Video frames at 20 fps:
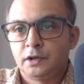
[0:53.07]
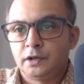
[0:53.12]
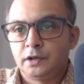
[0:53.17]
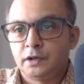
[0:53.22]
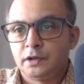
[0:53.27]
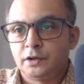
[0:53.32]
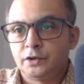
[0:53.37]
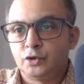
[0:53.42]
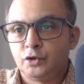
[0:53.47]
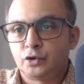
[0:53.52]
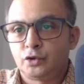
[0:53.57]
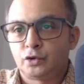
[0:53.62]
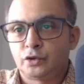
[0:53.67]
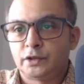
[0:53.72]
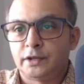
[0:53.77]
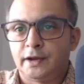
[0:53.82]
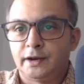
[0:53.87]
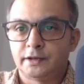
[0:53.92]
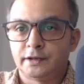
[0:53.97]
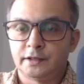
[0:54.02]
You know
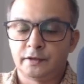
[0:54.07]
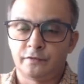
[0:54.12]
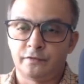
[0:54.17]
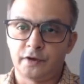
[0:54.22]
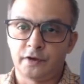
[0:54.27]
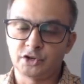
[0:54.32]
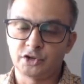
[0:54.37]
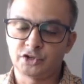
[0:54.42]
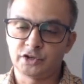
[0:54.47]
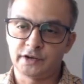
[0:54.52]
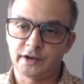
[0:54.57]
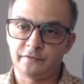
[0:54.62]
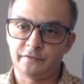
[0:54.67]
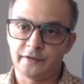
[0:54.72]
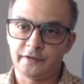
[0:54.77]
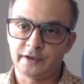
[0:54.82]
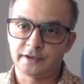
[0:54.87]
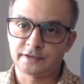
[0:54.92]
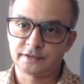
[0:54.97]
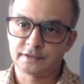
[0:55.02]
that the function
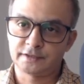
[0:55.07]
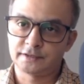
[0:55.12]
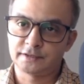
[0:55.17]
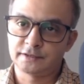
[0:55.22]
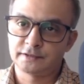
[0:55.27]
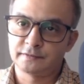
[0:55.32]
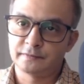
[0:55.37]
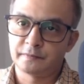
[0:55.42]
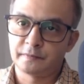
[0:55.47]
fx,